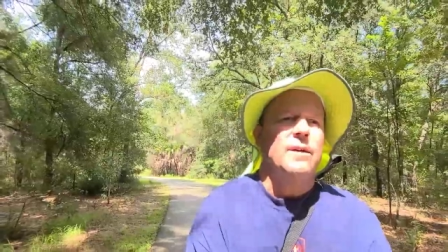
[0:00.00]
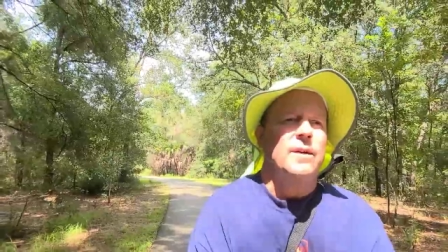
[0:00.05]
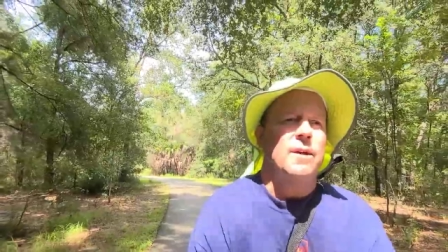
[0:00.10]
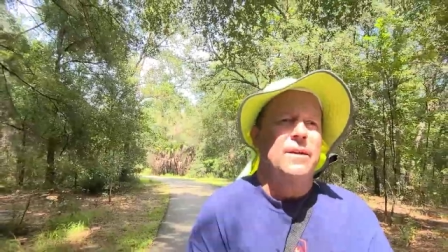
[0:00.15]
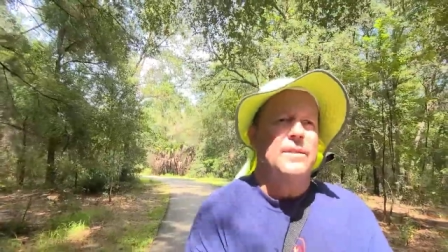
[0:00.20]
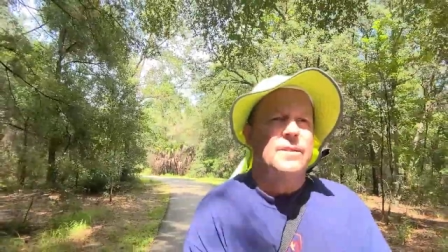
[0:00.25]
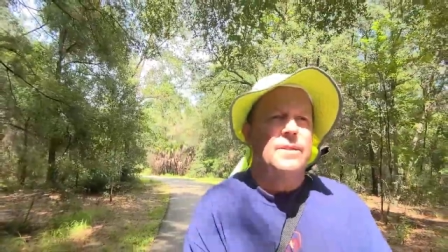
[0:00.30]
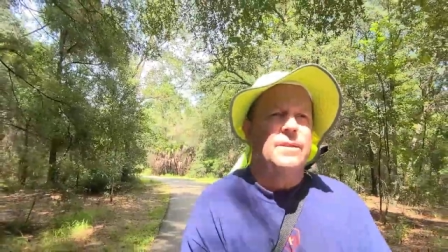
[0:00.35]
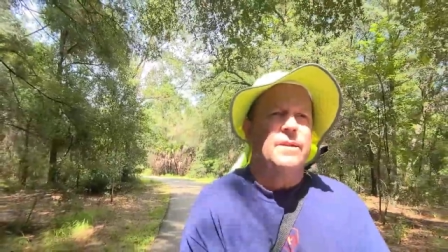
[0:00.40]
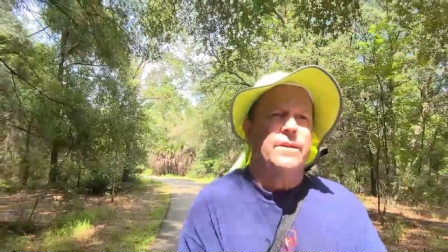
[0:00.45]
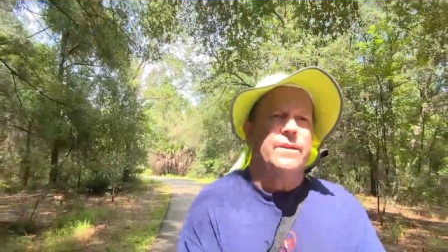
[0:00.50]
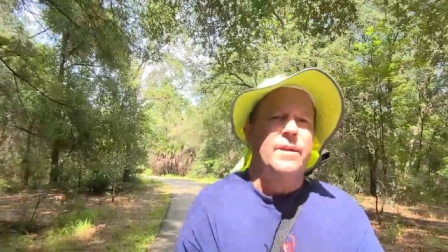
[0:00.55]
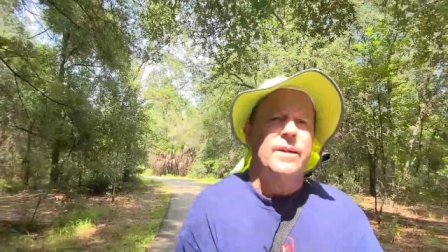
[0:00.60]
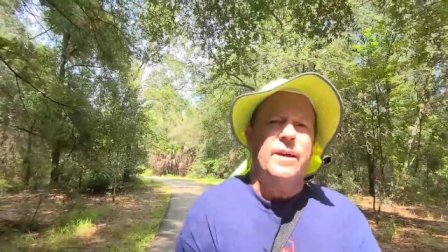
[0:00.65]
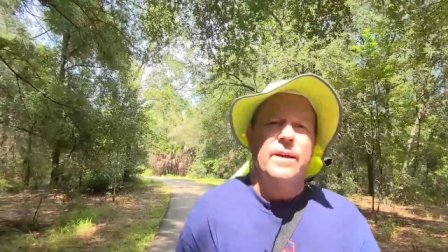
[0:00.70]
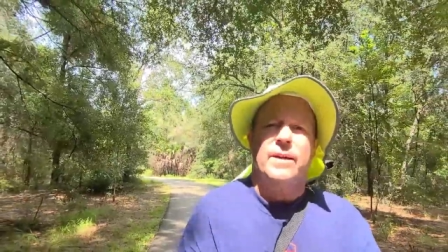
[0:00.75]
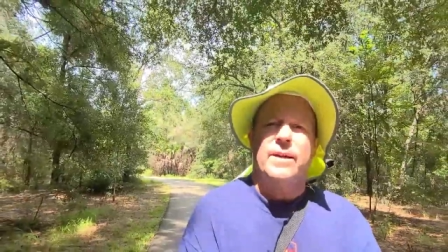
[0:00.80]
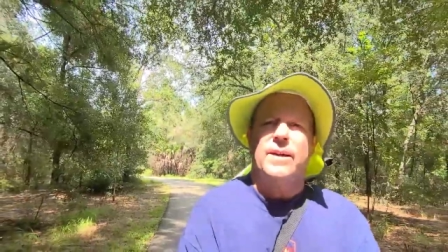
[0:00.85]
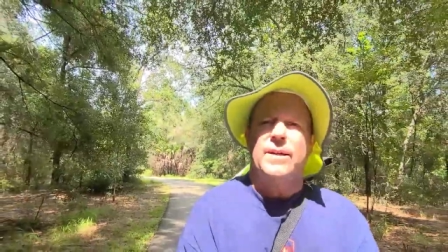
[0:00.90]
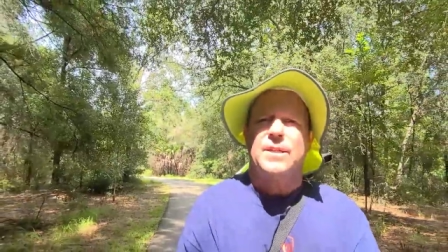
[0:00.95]
as uh, you
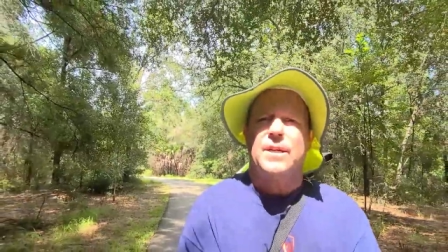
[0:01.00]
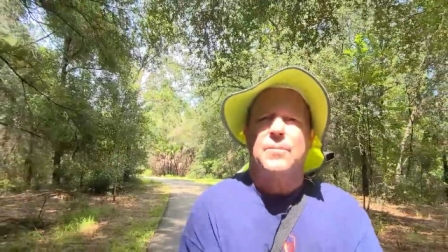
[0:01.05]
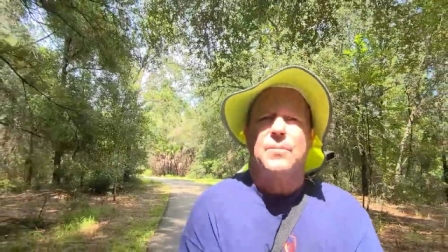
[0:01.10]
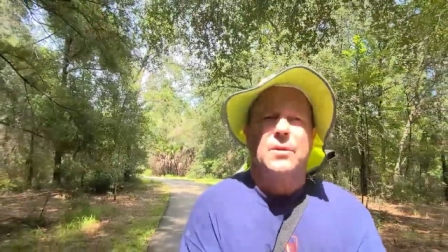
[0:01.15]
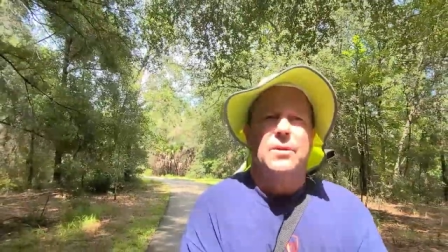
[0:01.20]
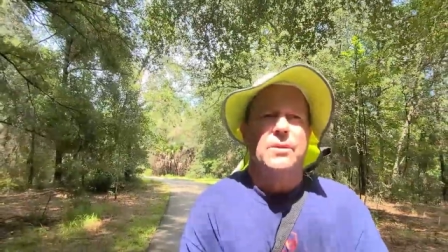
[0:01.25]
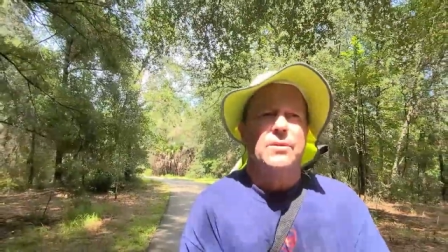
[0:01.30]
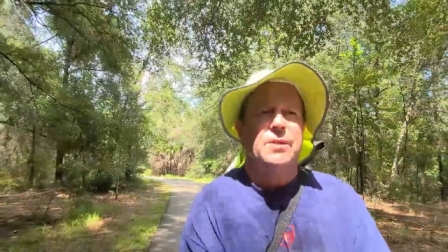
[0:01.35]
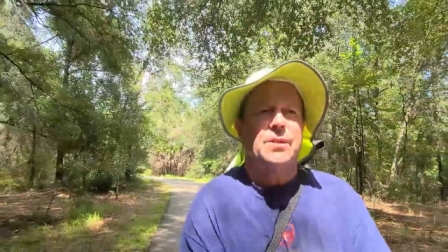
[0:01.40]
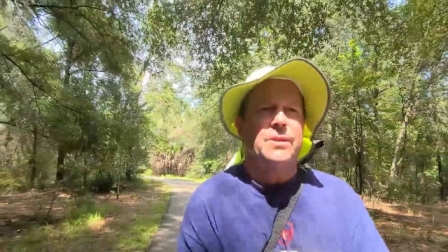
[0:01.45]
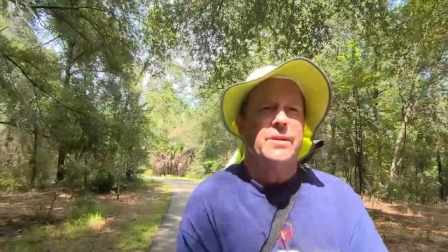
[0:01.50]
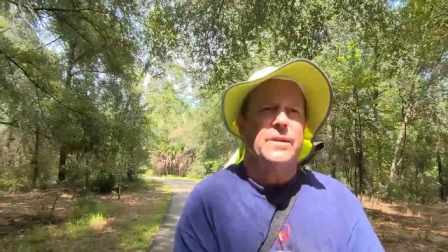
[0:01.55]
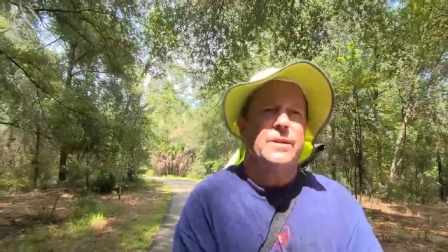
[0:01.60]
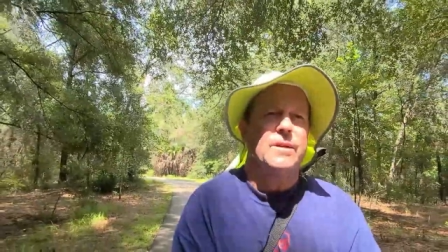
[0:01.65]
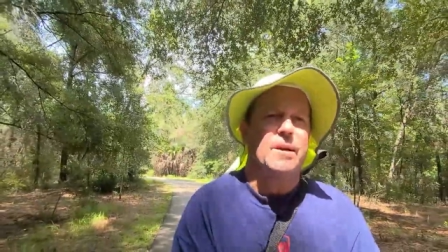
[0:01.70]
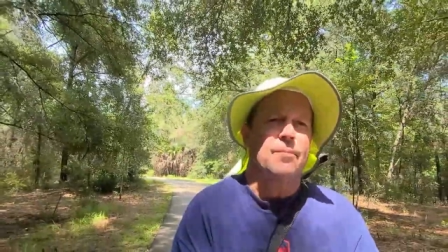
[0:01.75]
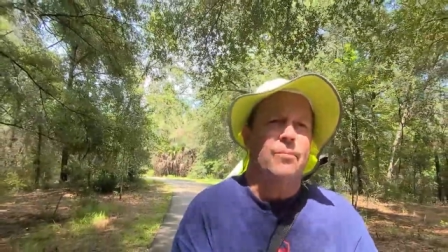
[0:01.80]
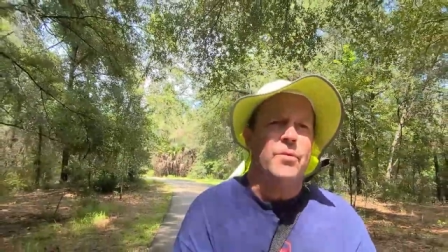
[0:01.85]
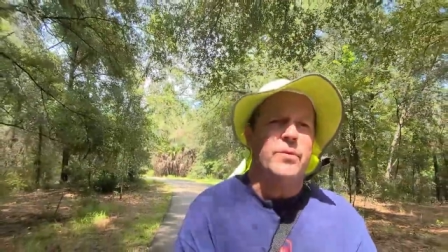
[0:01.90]
got Nancy Pelosi uh,